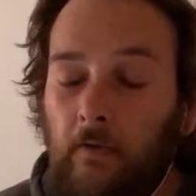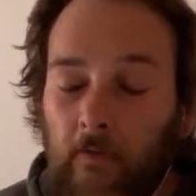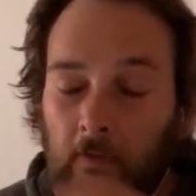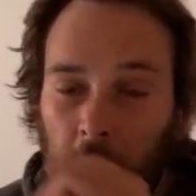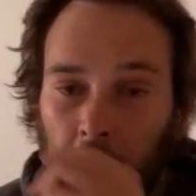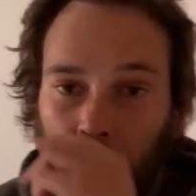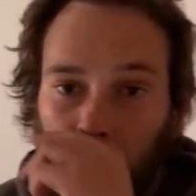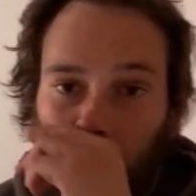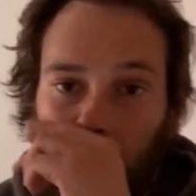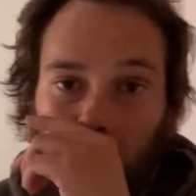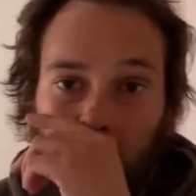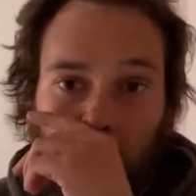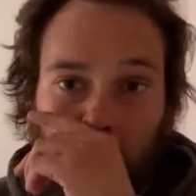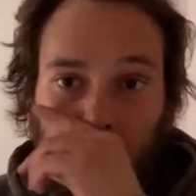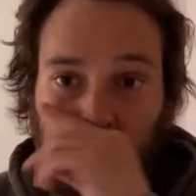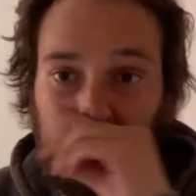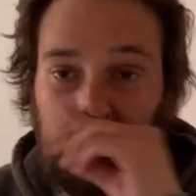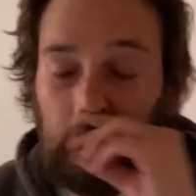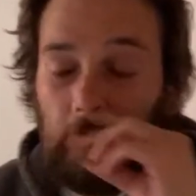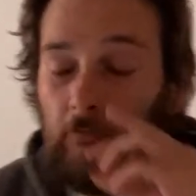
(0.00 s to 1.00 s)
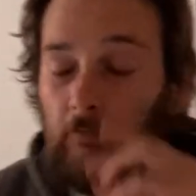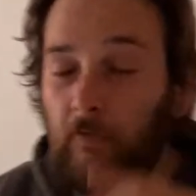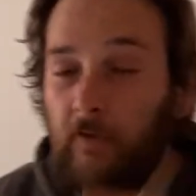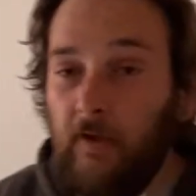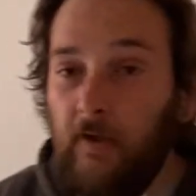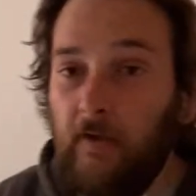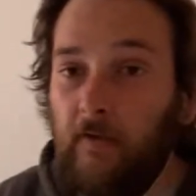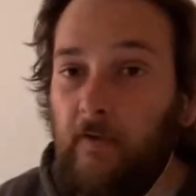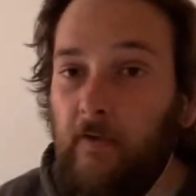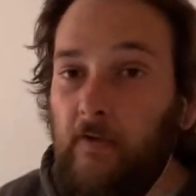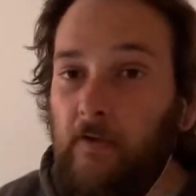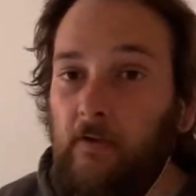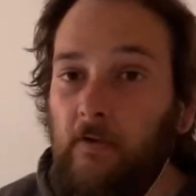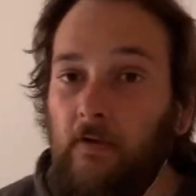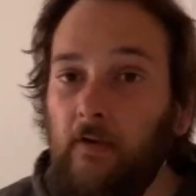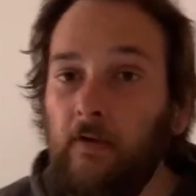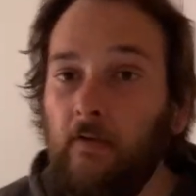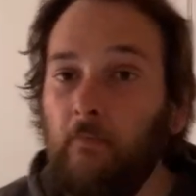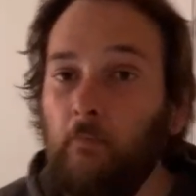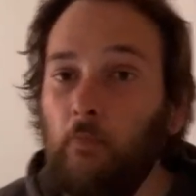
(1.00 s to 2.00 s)
so it was saying processing
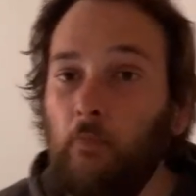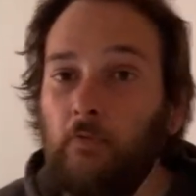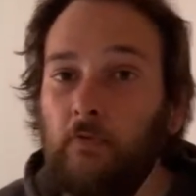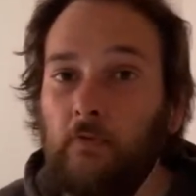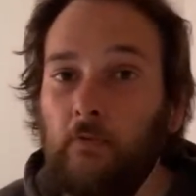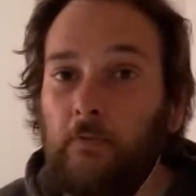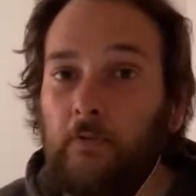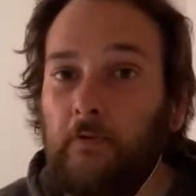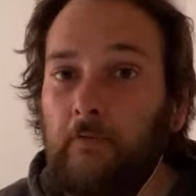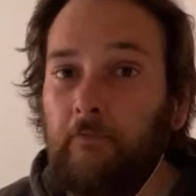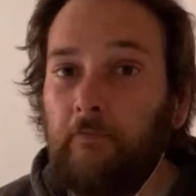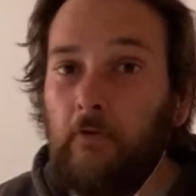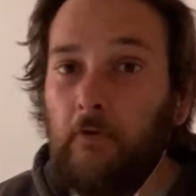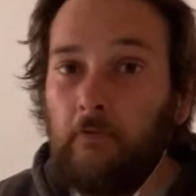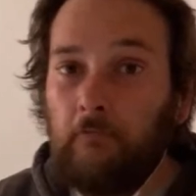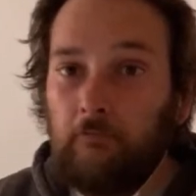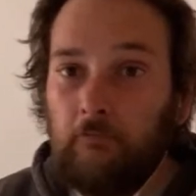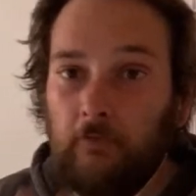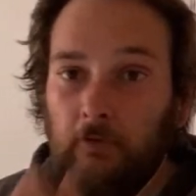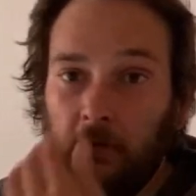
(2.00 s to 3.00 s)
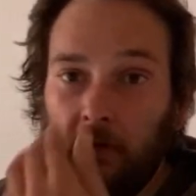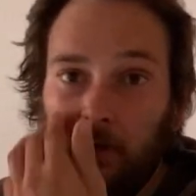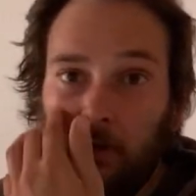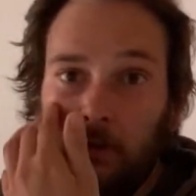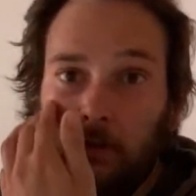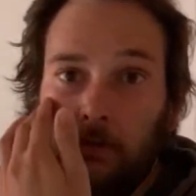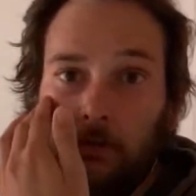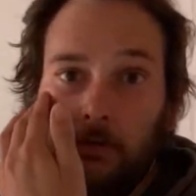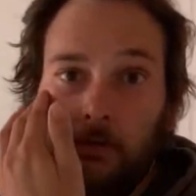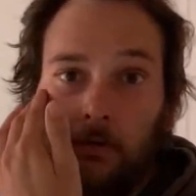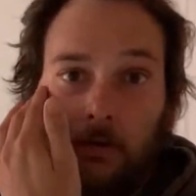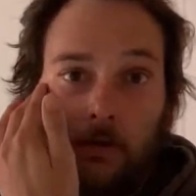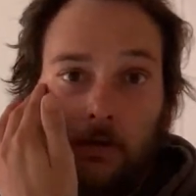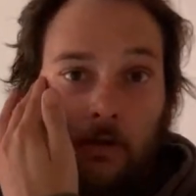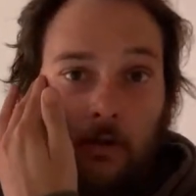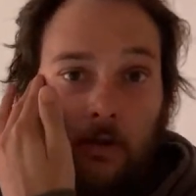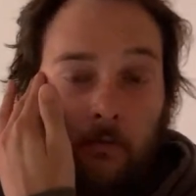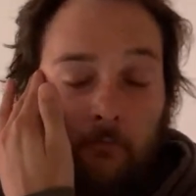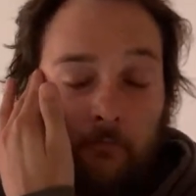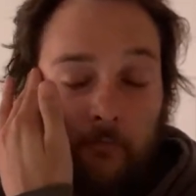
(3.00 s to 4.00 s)
and it wouldn't go any further than that
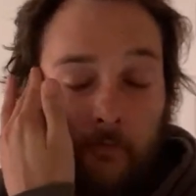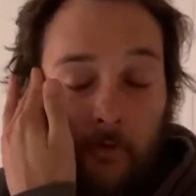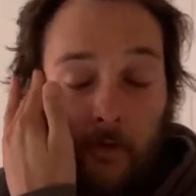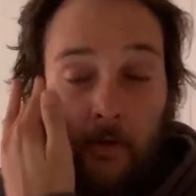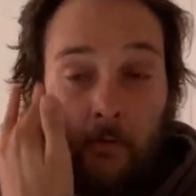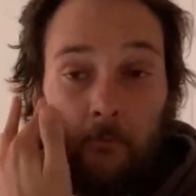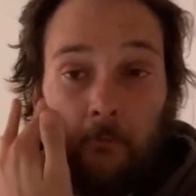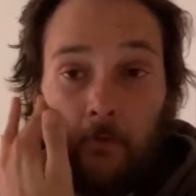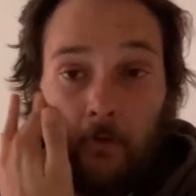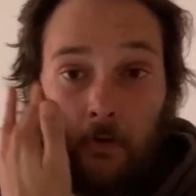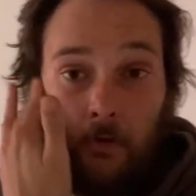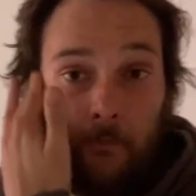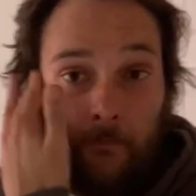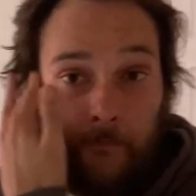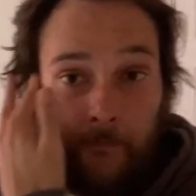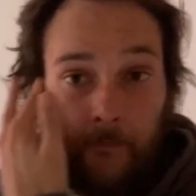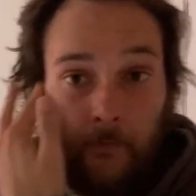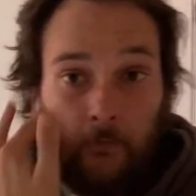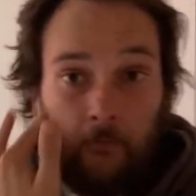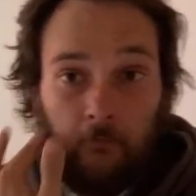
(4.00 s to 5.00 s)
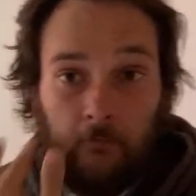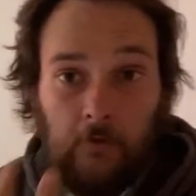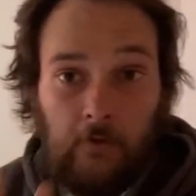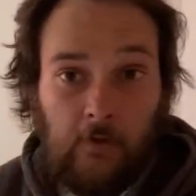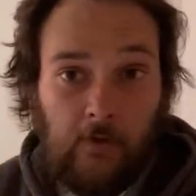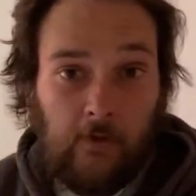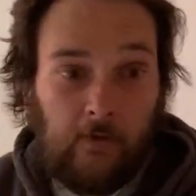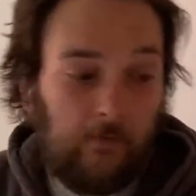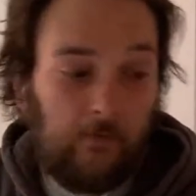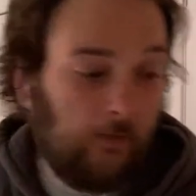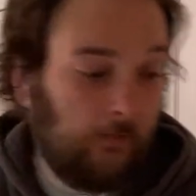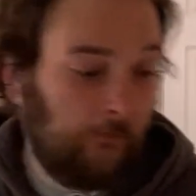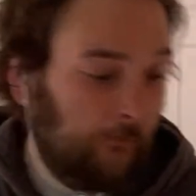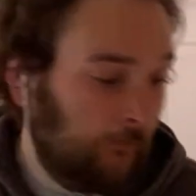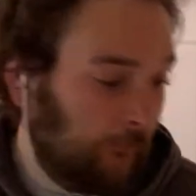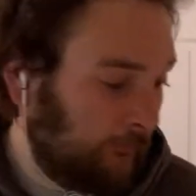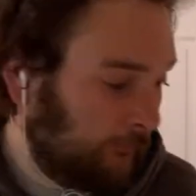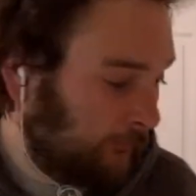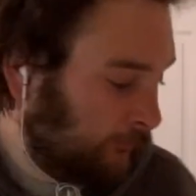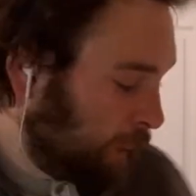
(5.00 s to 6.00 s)
for some unknown reason I'm
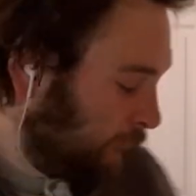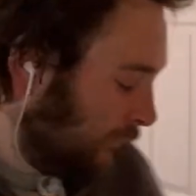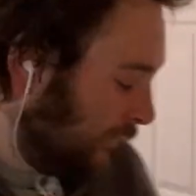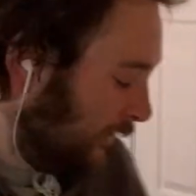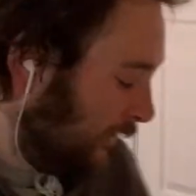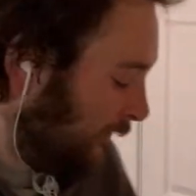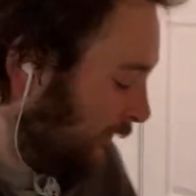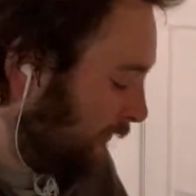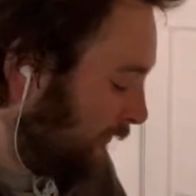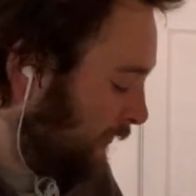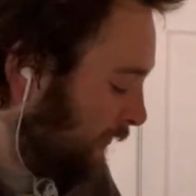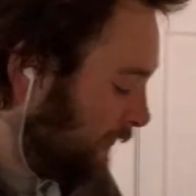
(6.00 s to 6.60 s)
not sure as to